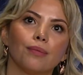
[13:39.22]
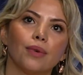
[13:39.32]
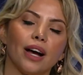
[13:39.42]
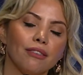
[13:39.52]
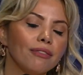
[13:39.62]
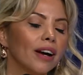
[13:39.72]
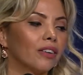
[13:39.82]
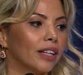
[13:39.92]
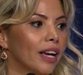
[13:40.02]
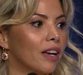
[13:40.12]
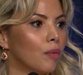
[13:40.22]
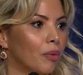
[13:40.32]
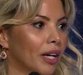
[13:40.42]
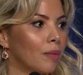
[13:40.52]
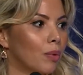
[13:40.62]
I finally hit a
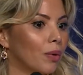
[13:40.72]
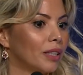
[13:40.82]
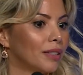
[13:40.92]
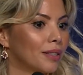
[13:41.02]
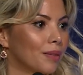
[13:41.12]
breaking point.